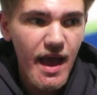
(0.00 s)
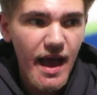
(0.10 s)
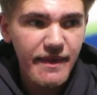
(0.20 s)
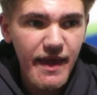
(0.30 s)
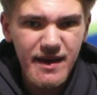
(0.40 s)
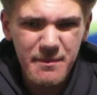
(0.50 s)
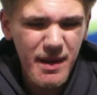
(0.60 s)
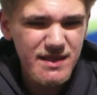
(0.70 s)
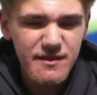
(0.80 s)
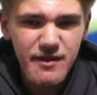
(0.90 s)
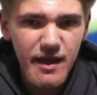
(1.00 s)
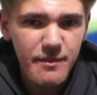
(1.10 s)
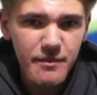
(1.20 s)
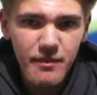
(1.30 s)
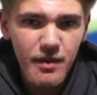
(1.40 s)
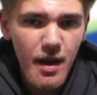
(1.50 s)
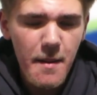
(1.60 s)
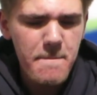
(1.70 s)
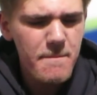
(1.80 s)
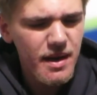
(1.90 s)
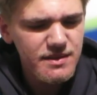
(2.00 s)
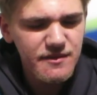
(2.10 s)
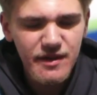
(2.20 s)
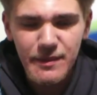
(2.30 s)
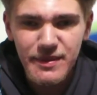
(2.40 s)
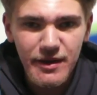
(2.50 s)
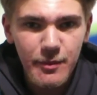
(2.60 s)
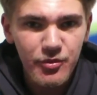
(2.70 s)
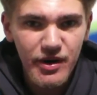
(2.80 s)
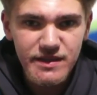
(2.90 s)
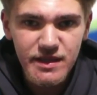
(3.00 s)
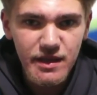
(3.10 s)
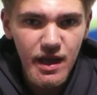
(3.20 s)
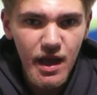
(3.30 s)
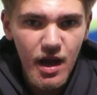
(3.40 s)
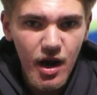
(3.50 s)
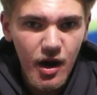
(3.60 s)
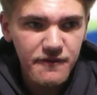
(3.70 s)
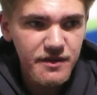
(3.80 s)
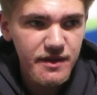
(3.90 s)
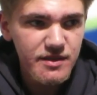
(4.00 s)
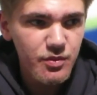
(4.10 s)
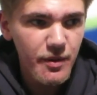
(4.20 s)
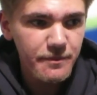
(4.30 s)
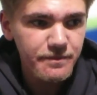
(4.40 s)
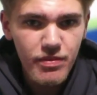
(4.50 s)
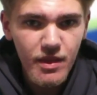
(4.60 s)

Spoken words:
and then a massive game down at Brighton after this one.